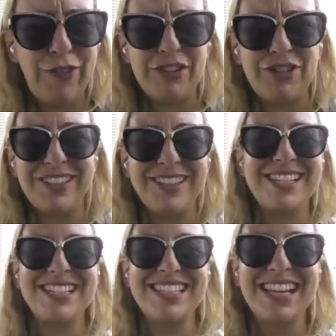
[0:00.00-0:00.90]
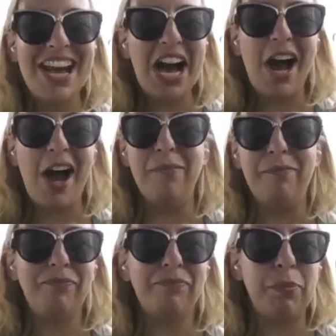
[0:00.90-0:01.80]
fashioned these days.
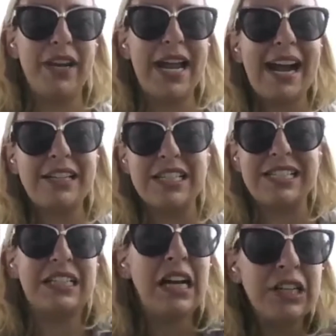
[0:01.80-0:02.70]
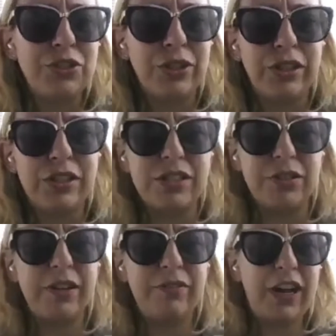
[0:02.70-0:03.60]
But access to concerts
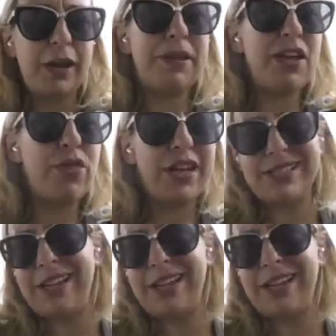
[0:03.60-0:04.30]
or VIP things.